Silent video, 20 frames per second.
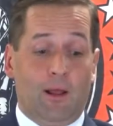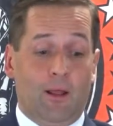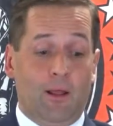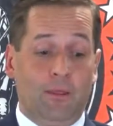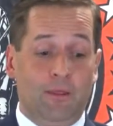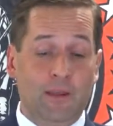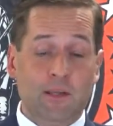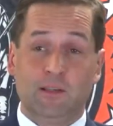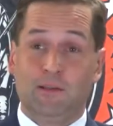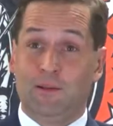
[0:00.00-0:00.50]

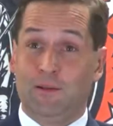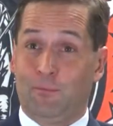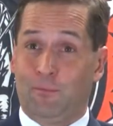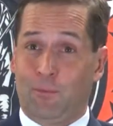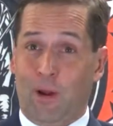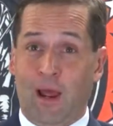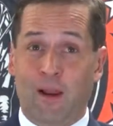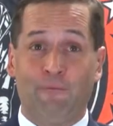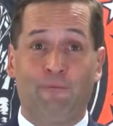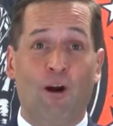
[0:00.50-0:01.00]
The
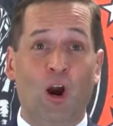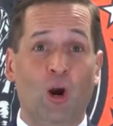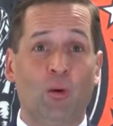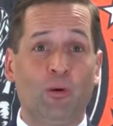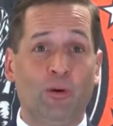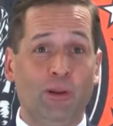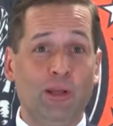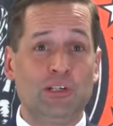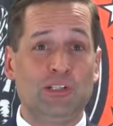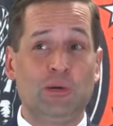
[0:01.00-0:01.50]

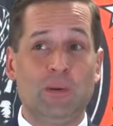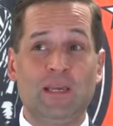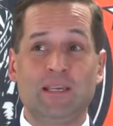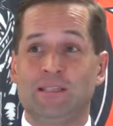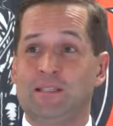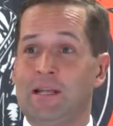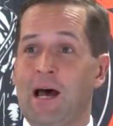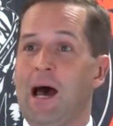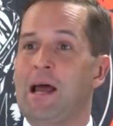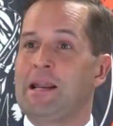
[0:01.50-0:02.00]
environmental issue
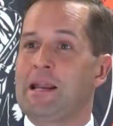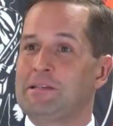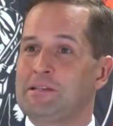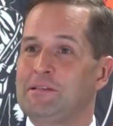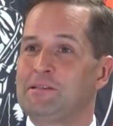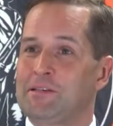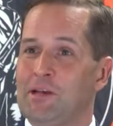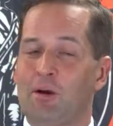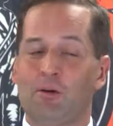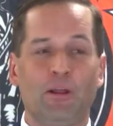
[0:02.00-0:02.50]
is not
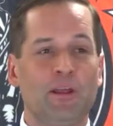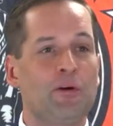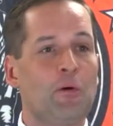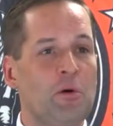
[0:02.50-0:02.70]
necessarily